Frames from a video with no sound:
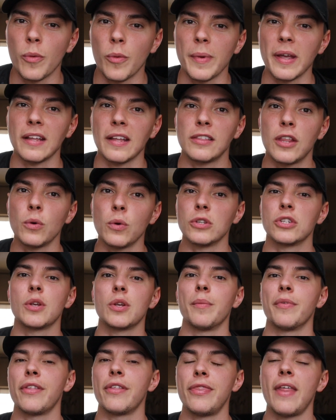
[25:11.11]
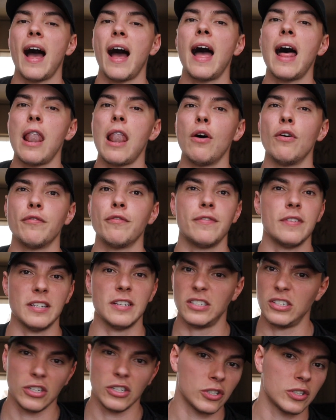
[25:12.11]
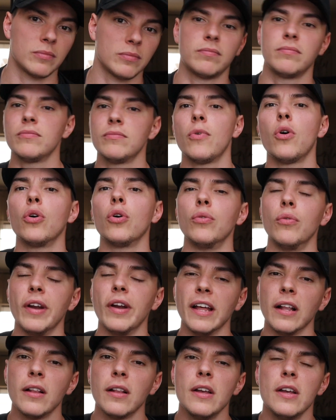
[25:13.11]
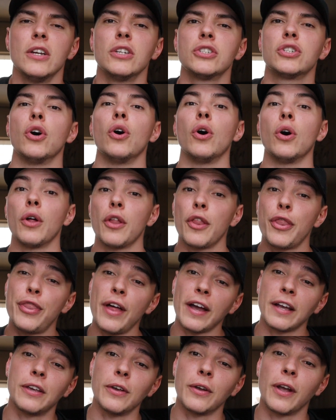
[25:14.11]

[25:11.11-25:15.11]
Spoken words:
me doing something that I love is just unreal. So thank you